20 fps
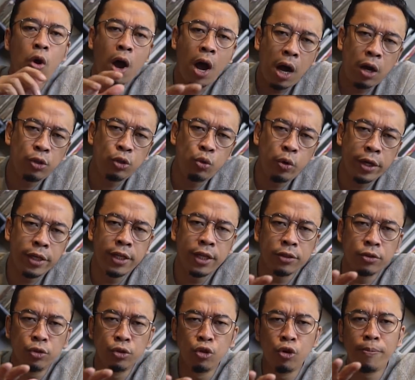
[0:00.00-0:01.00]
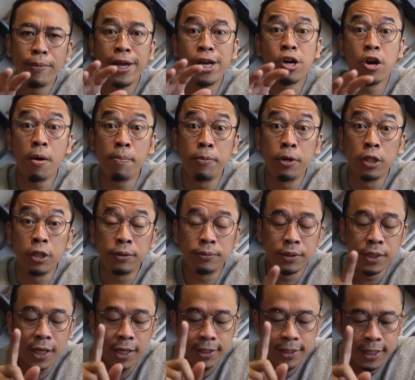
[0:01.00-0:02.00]
how do I get to know my couple?
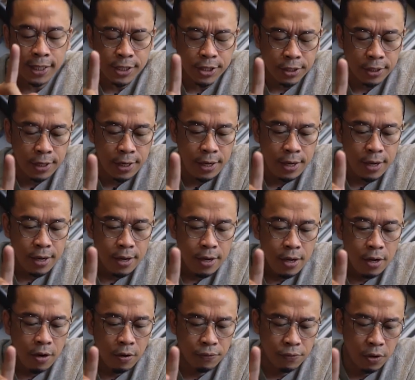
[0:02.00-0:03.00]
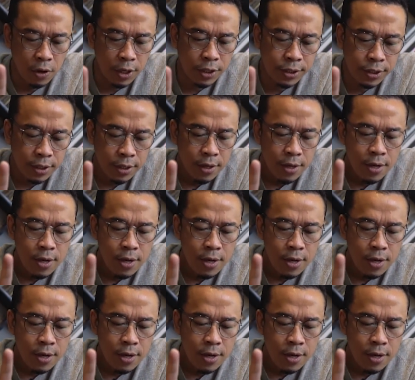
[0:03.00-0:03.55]
Essentially, of course,